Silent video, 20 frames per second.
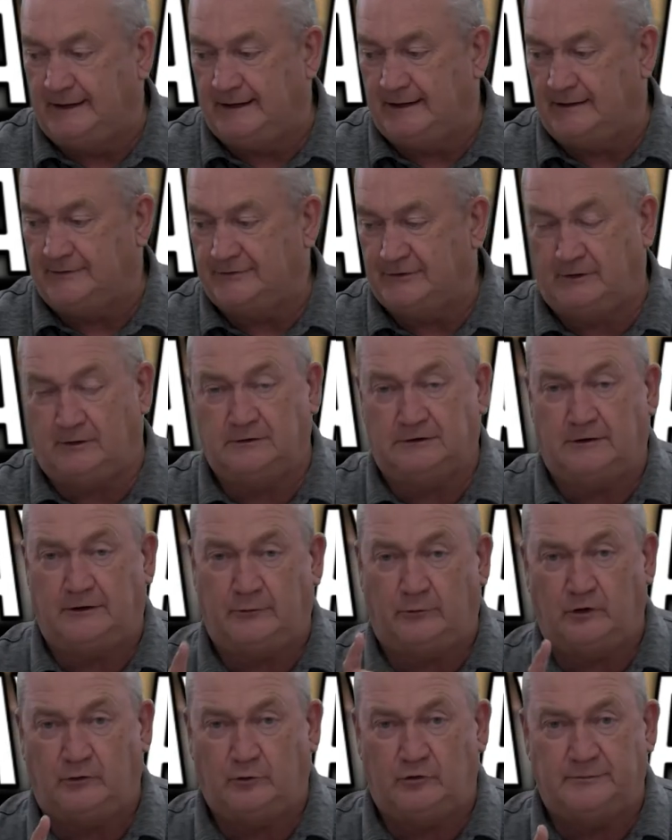Uh, so don't go
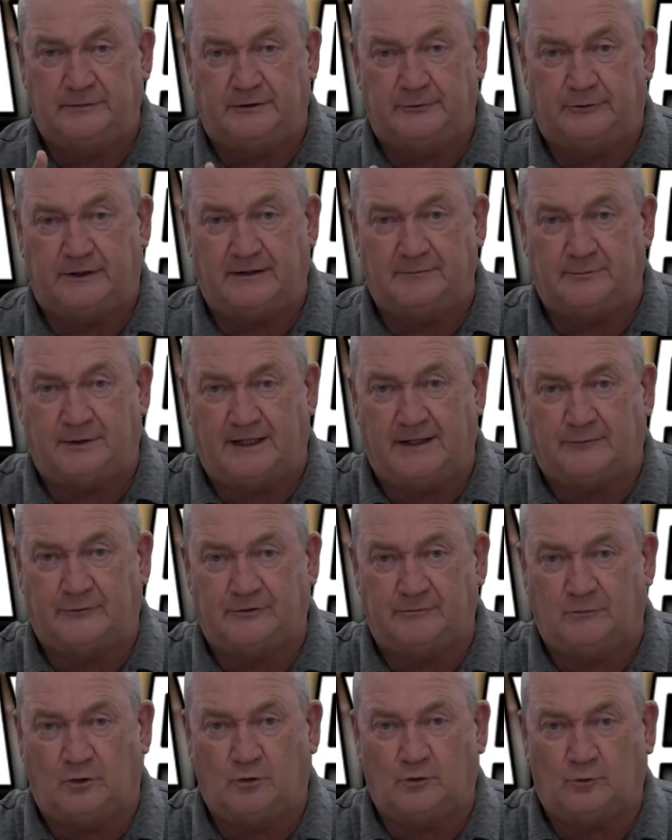anywhere. We'll be right
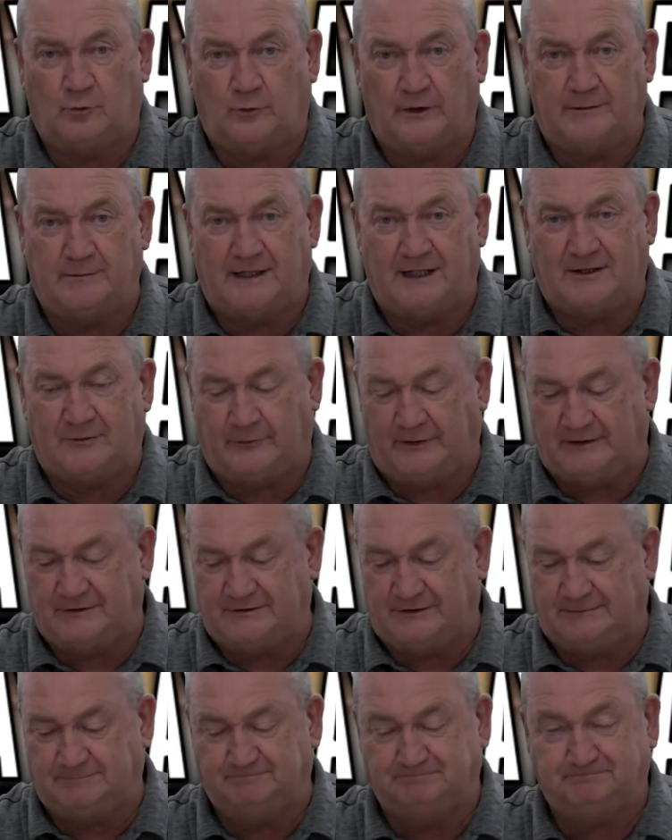back with more Way Back
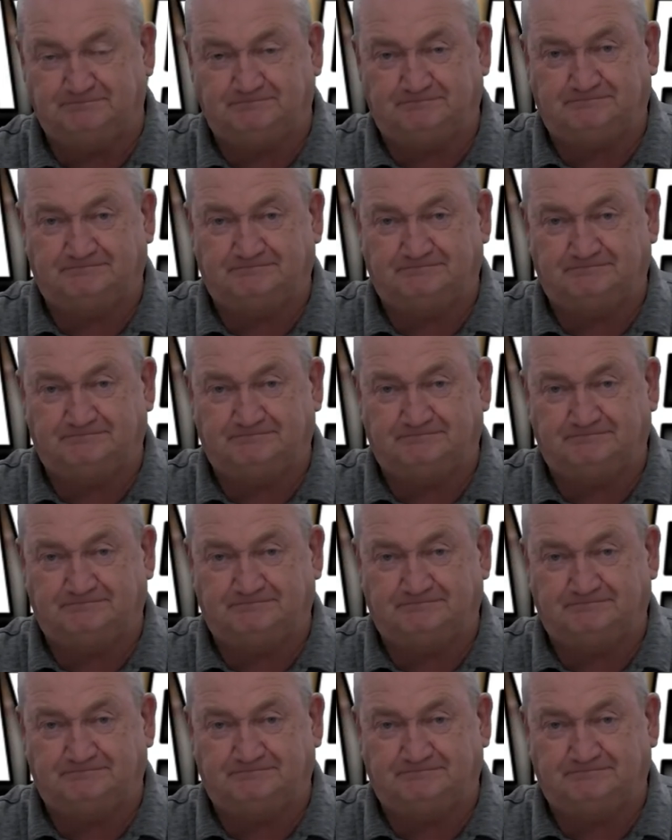Wednesday.